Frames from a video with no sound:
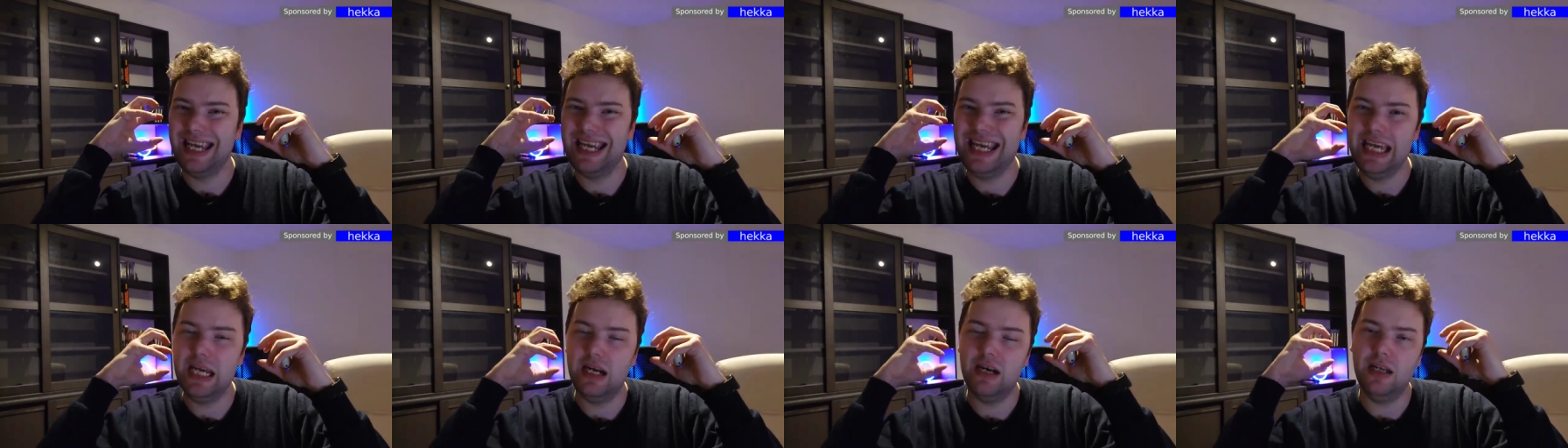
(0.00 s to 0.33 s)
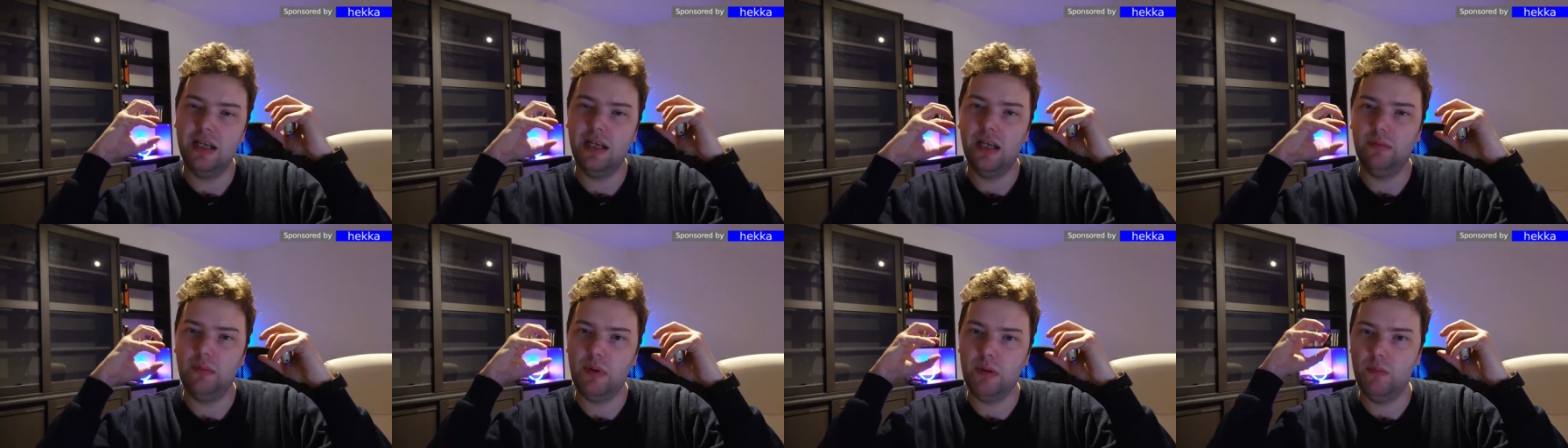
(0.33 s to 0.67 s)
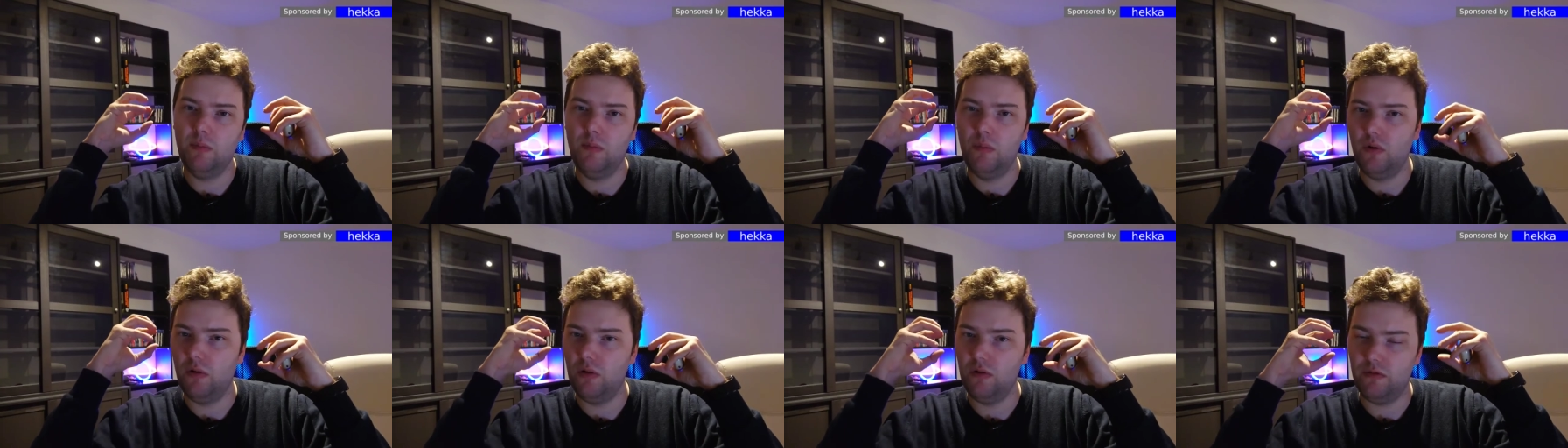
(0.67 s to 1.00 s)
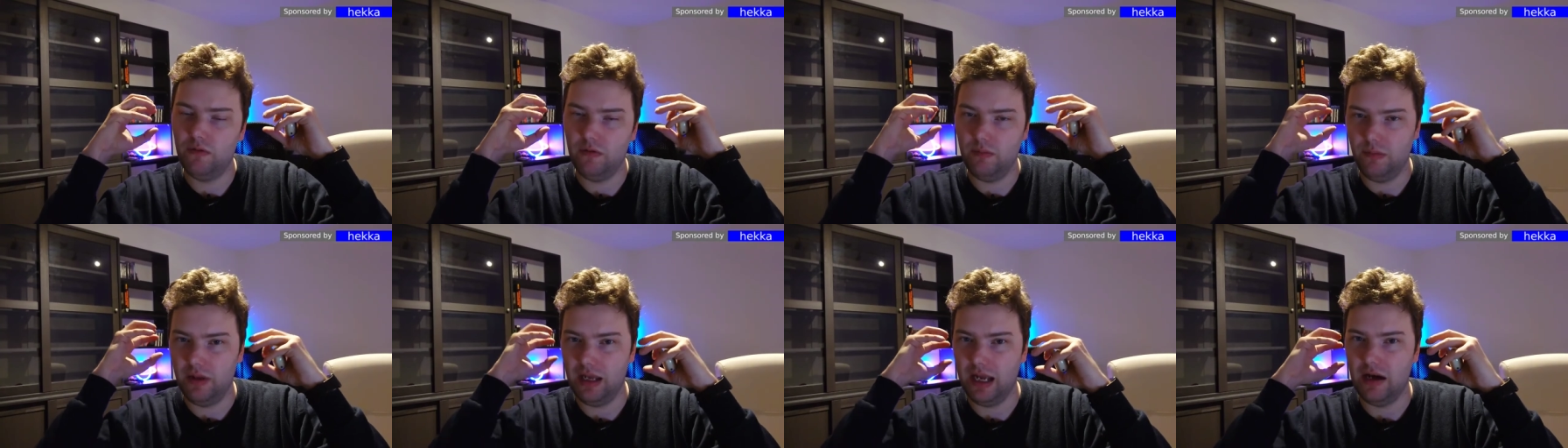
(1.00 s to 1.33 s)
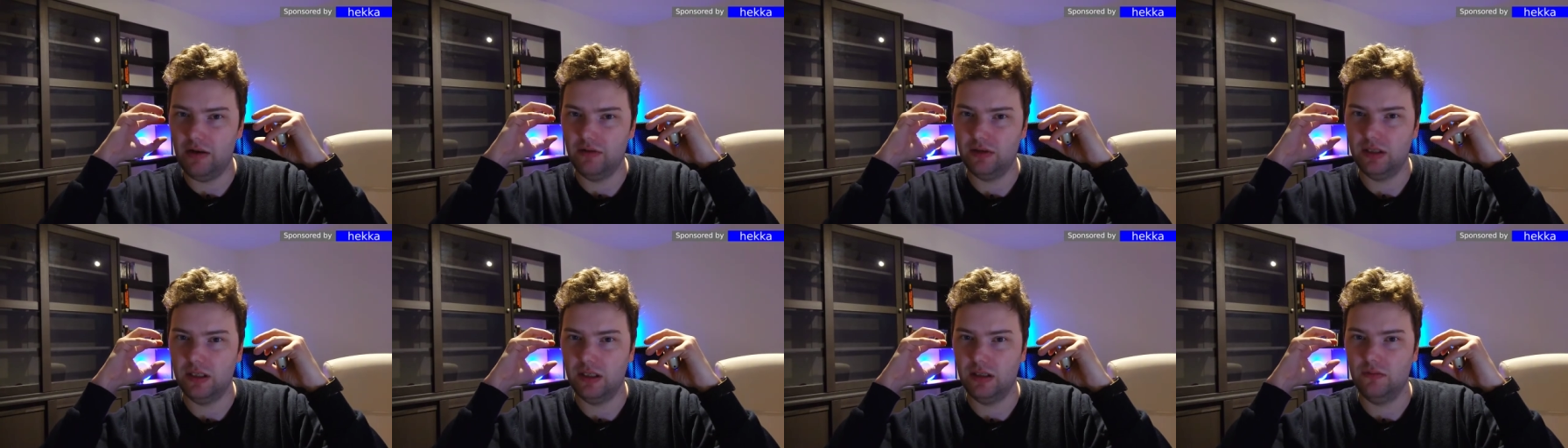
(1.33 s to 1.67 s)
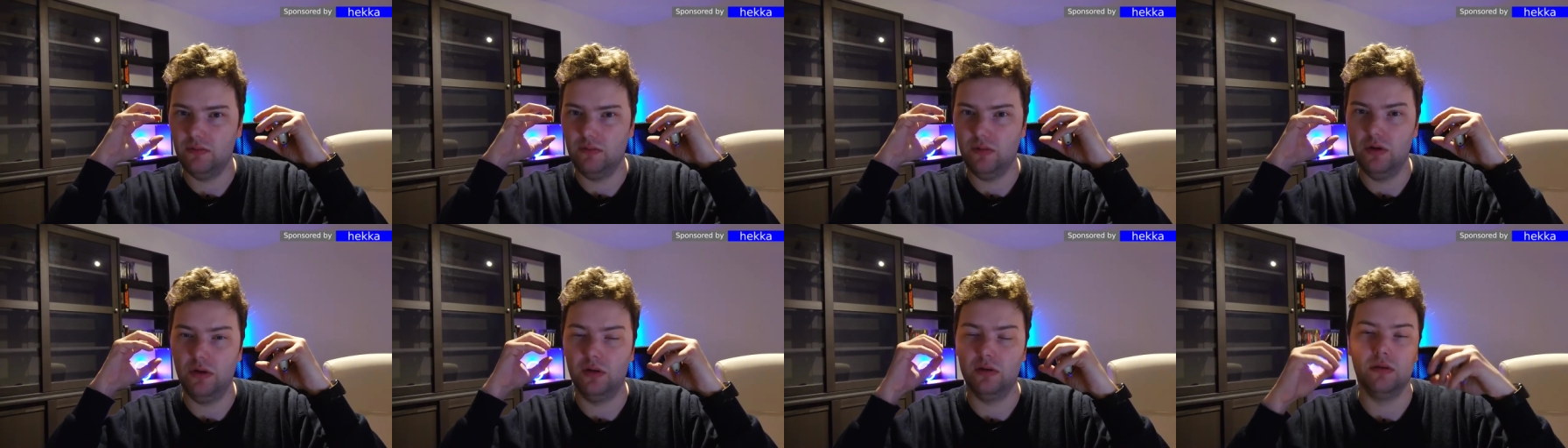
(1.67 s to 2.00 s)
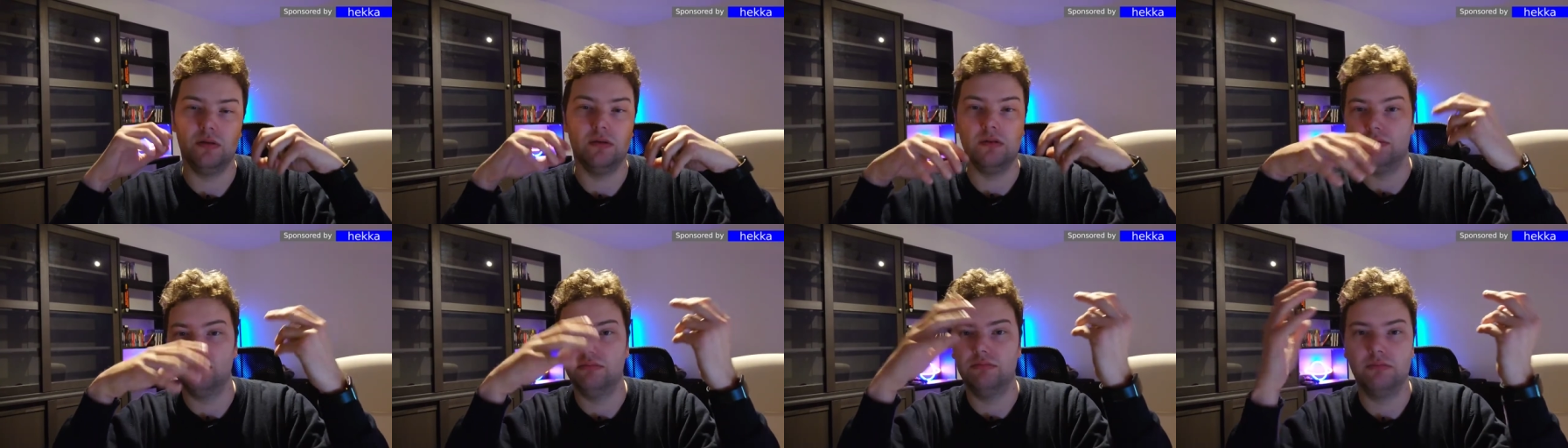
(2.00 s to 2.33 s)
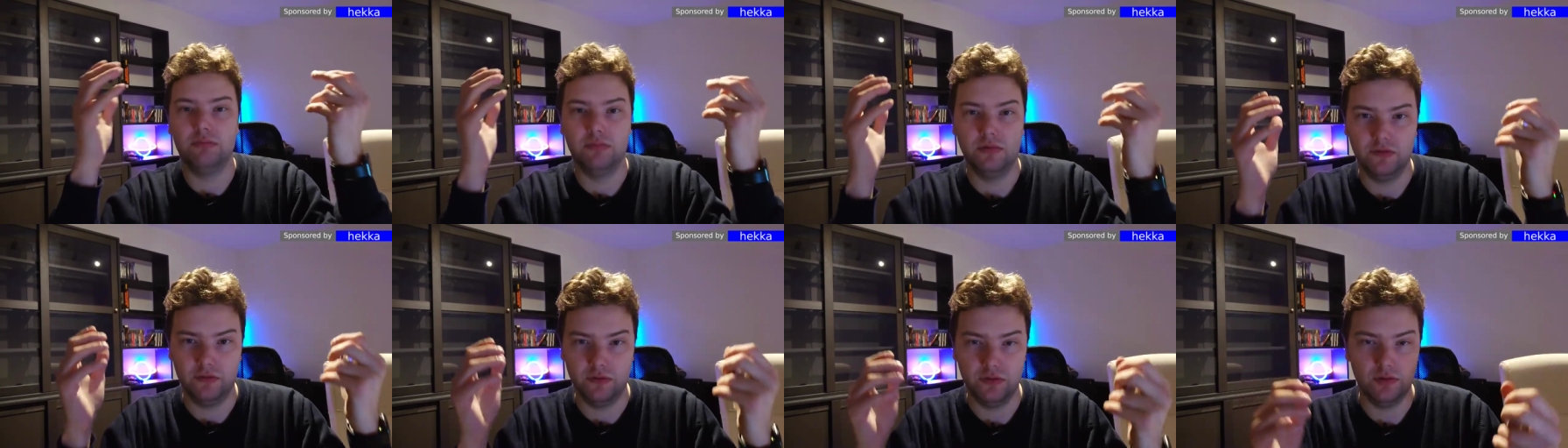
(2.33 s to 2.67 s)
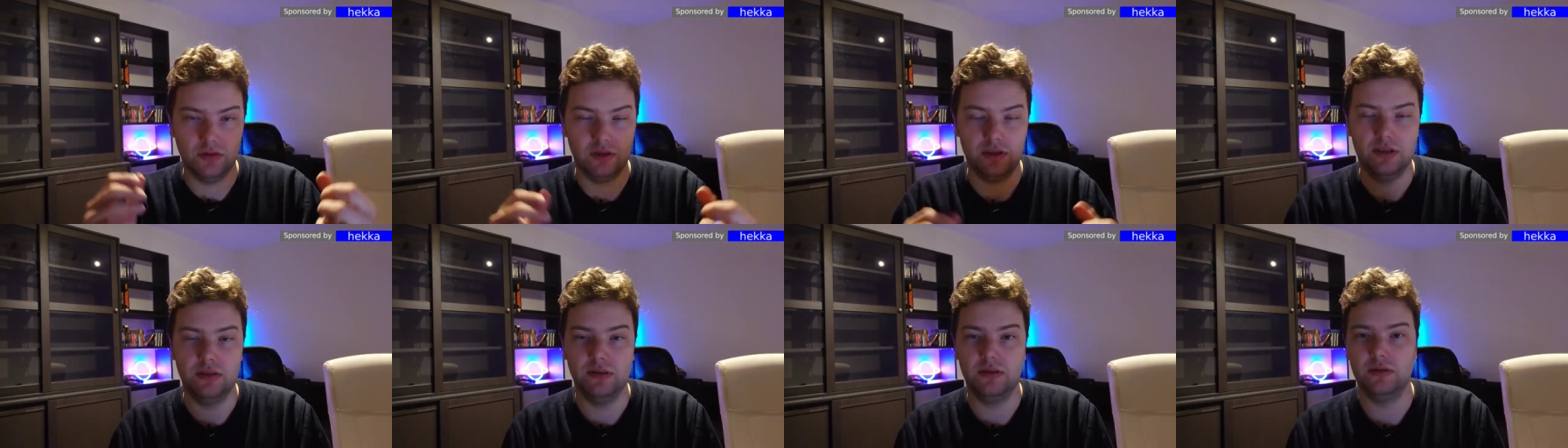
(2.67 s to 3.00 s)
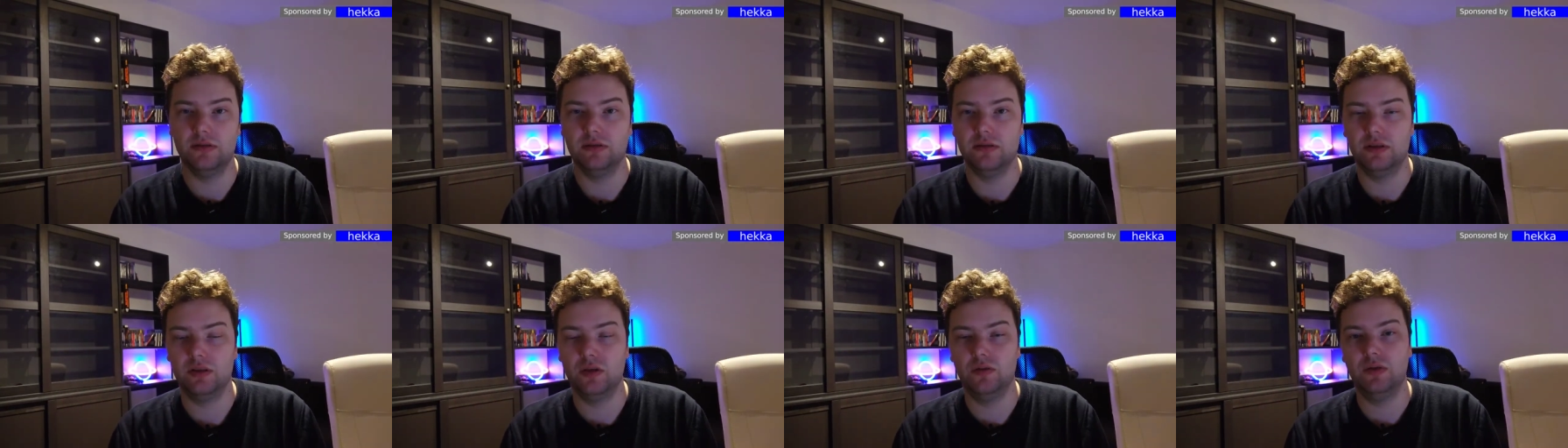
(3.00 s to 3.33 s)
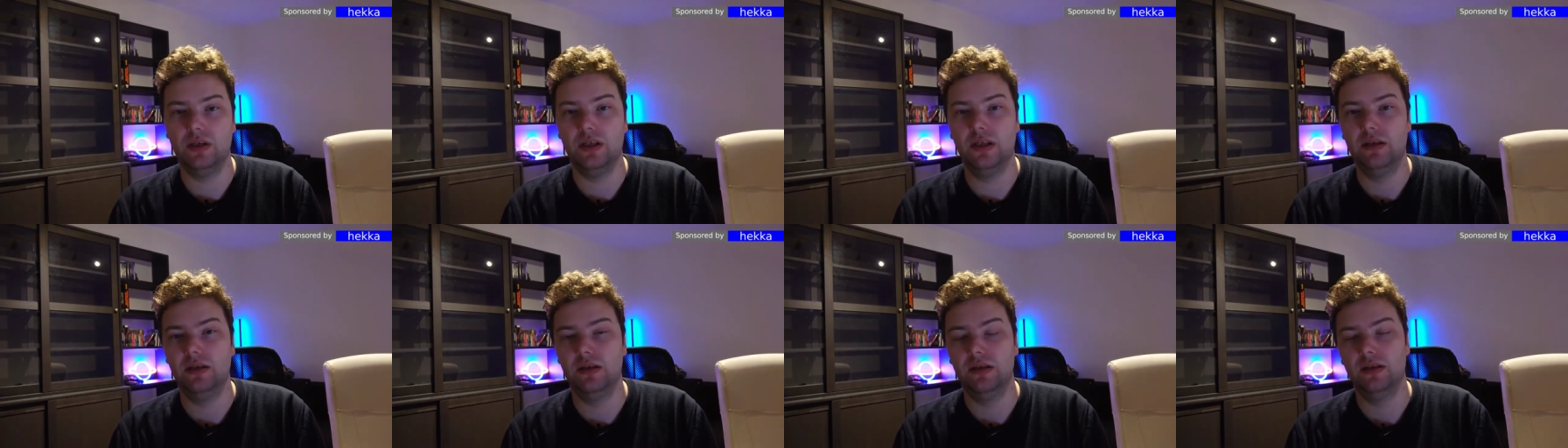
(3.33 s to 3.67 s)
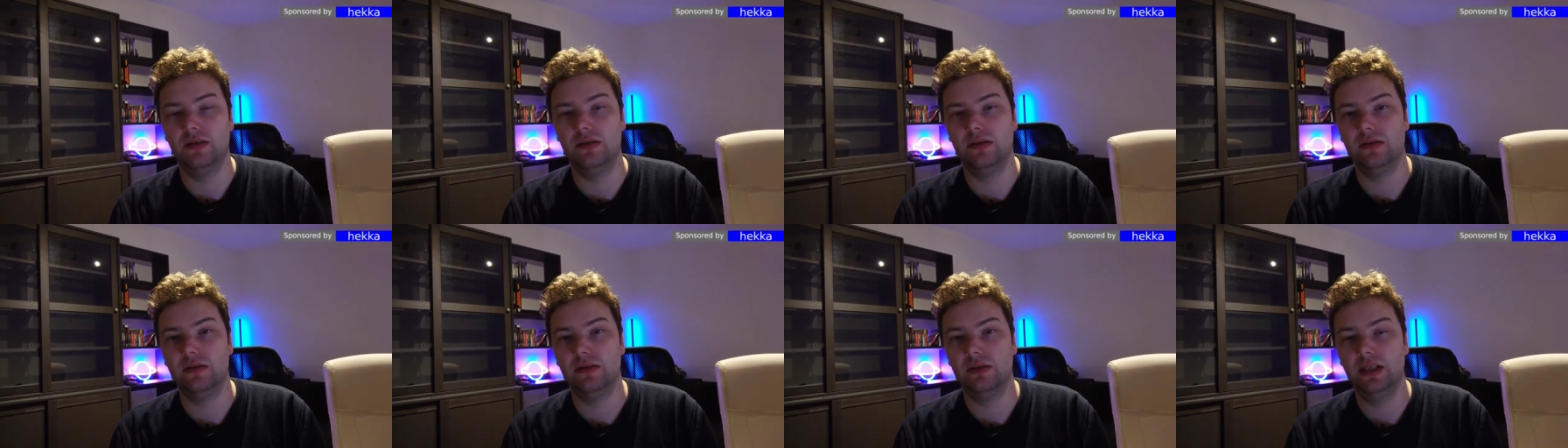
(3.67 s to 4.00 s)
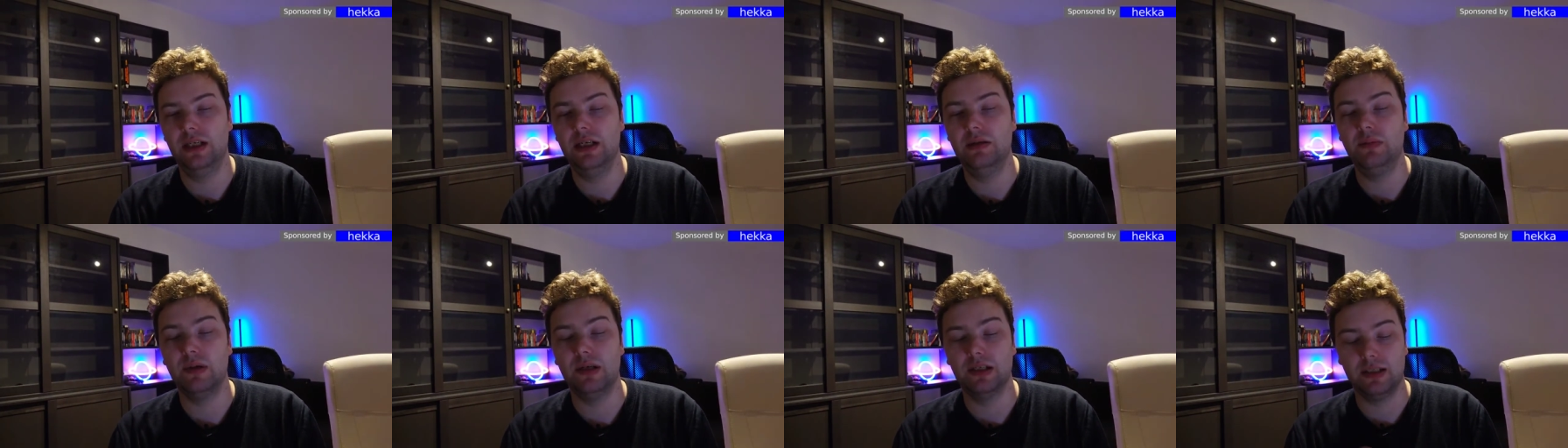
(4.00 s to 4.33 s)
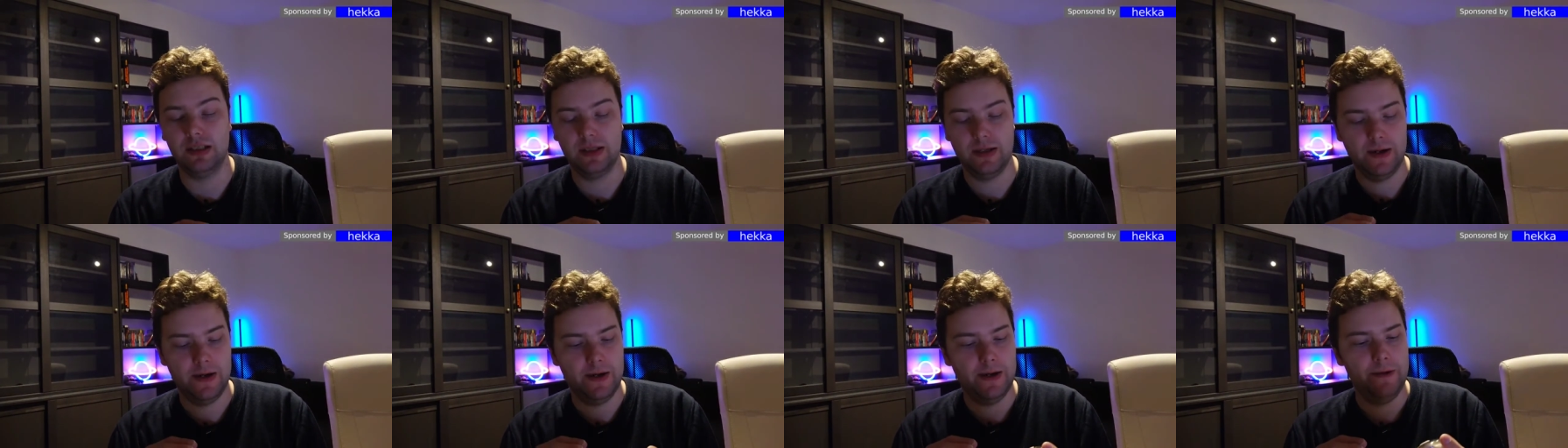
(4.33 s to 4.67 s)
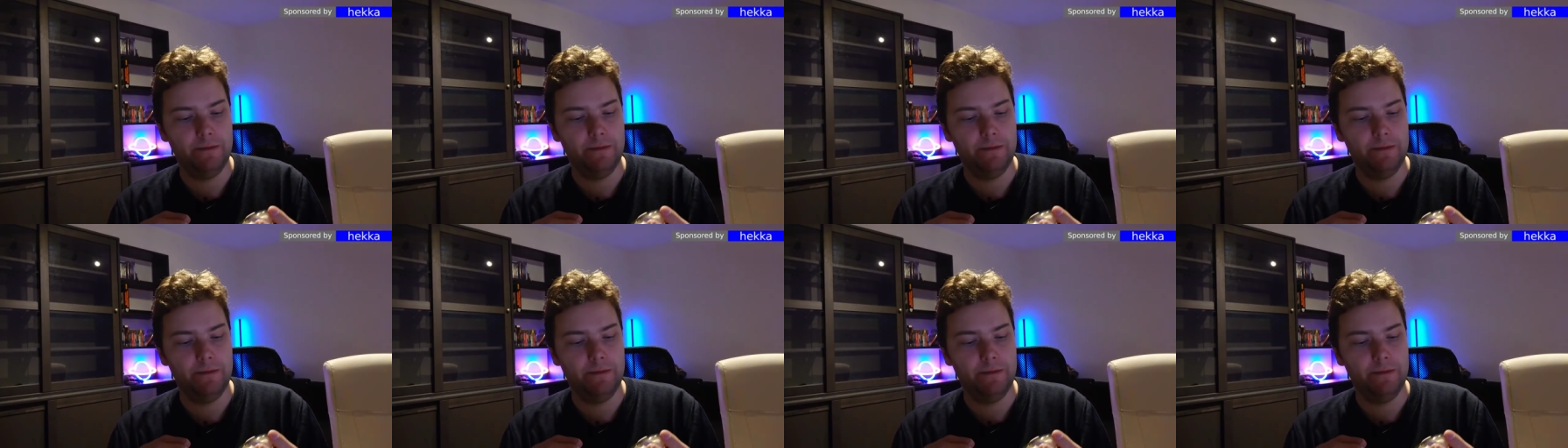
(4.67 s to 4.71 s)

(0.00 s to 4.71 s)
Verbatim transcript: hear a little bit more from the outside world, or of course the Sony uh, LinkBuds.